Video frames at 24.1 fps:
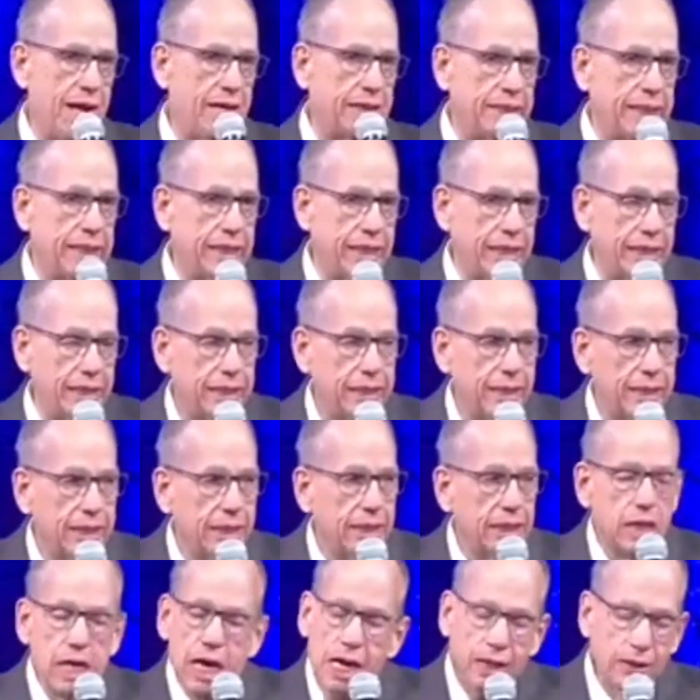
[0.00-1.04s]
David said, I
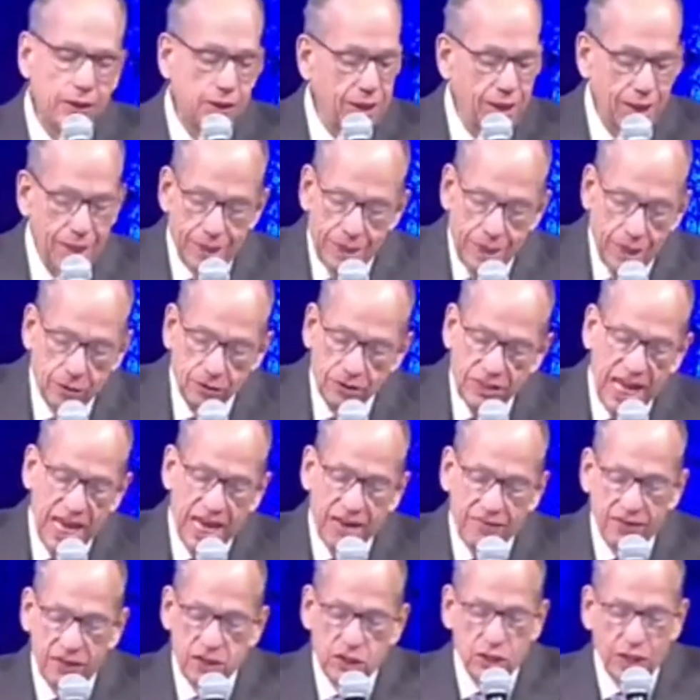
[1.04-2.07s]
once was young and now I'm
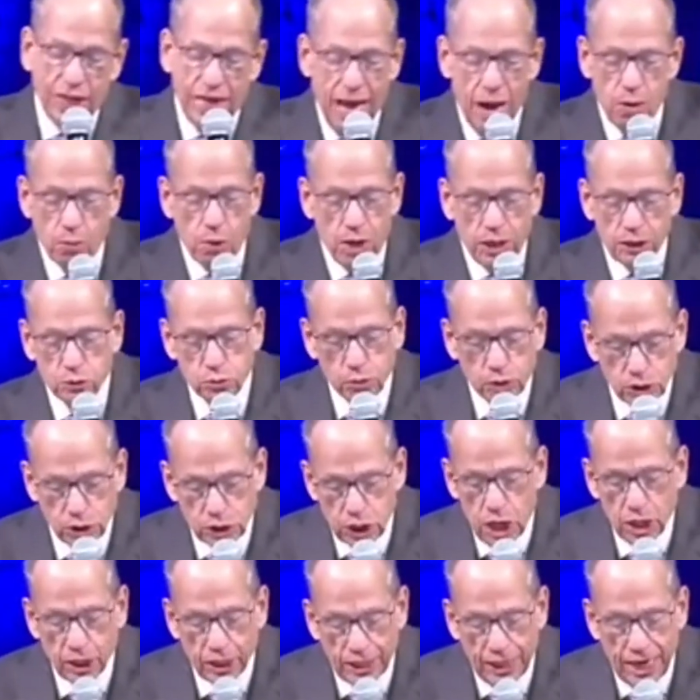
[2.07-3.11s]
old. I've never seen the
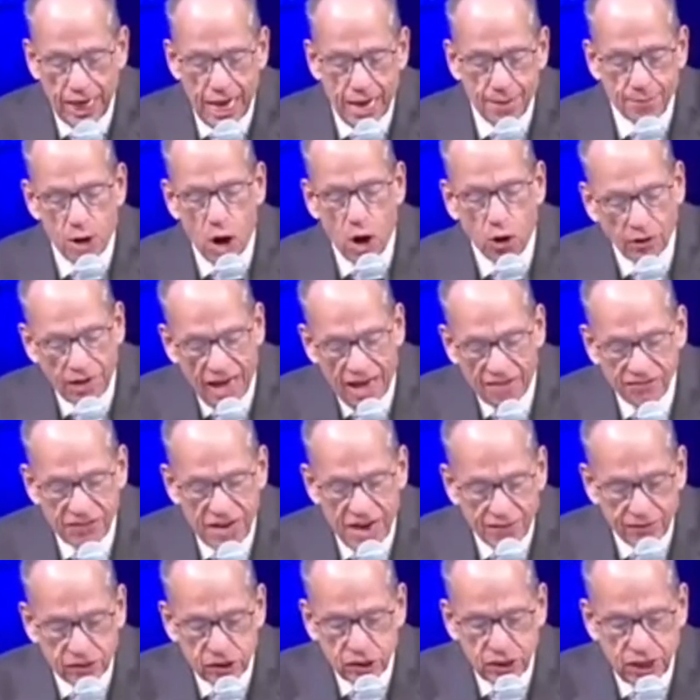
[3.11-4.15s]
righteous forsaken,
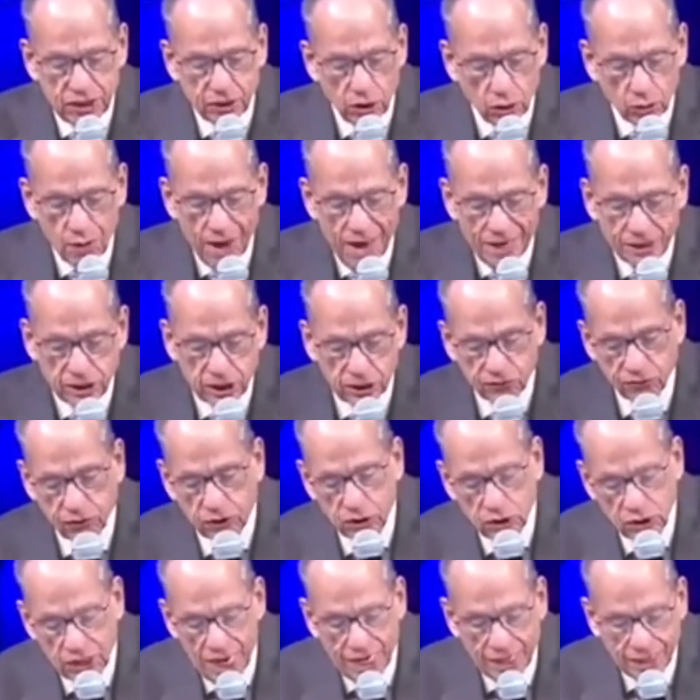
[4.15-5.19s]
nor a
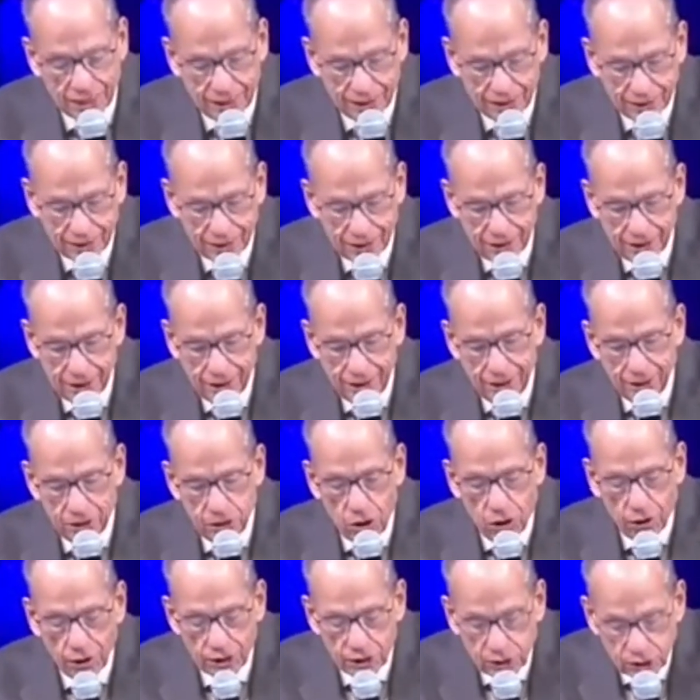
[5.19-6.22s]
seed
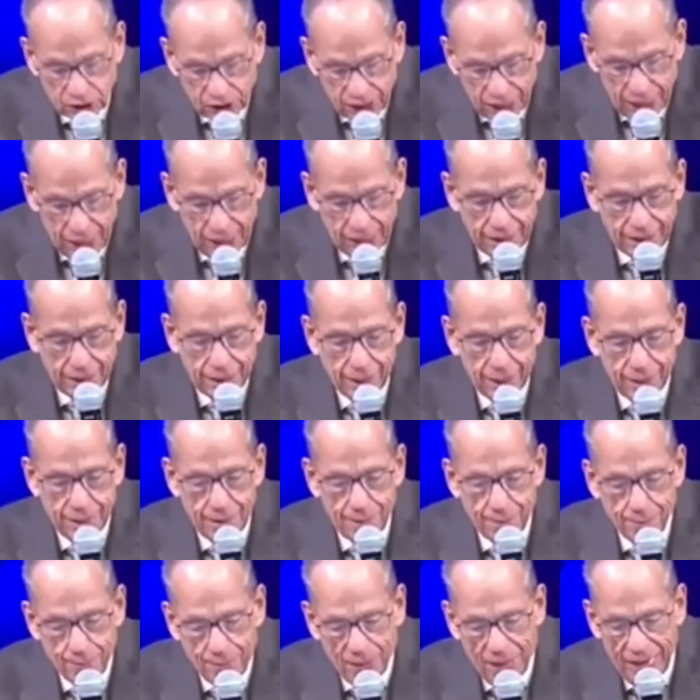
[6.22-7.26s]
begging bread.
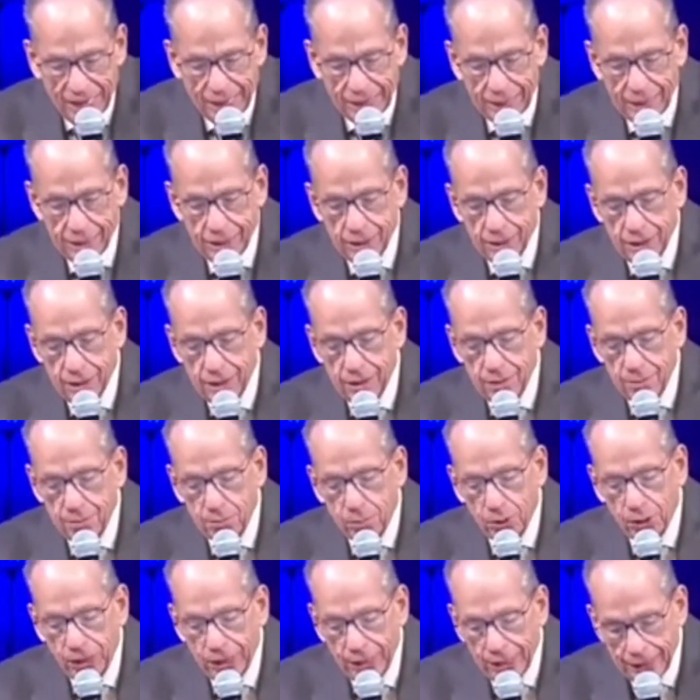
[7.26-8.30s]

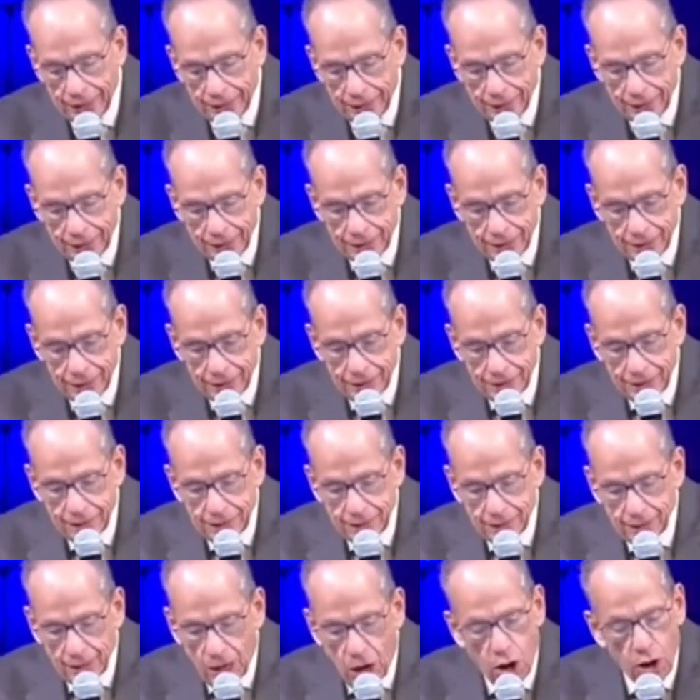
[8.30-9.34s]
Oftentimes we think if
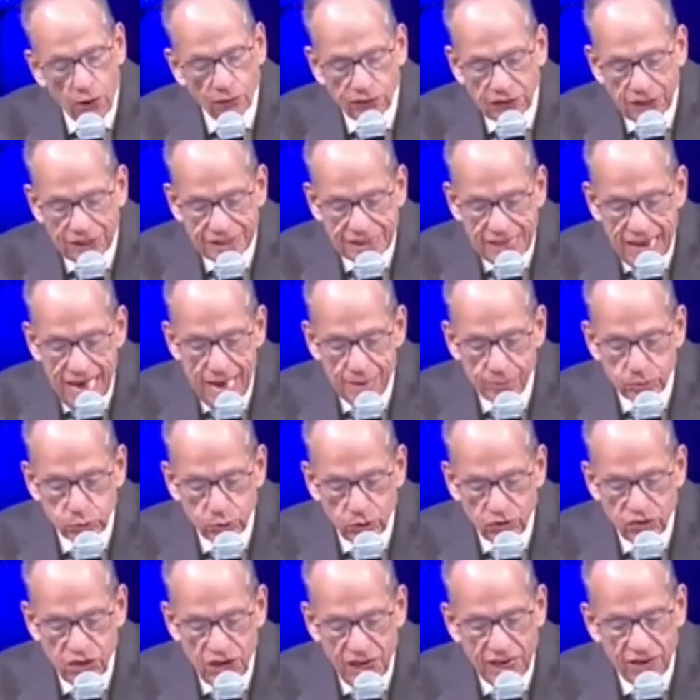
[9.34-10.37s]
this had just happened
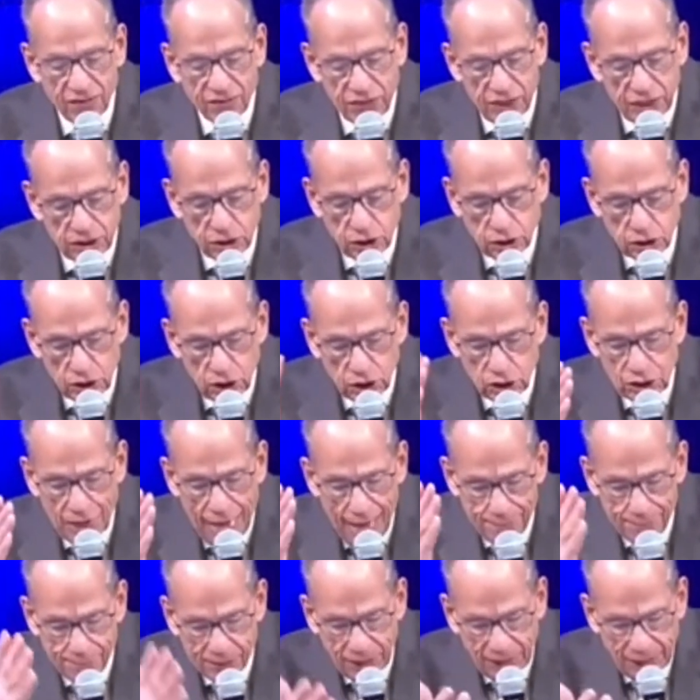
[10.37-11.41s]
last week, it would be
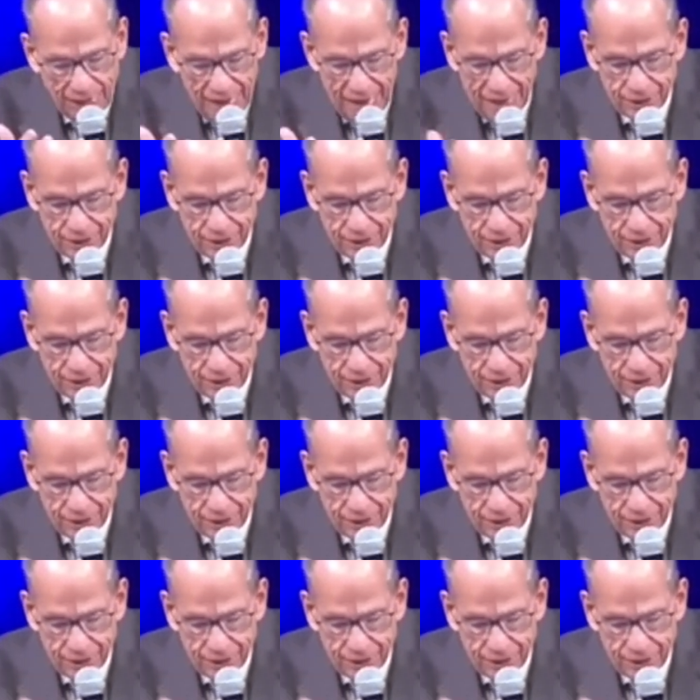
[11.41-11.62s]
better.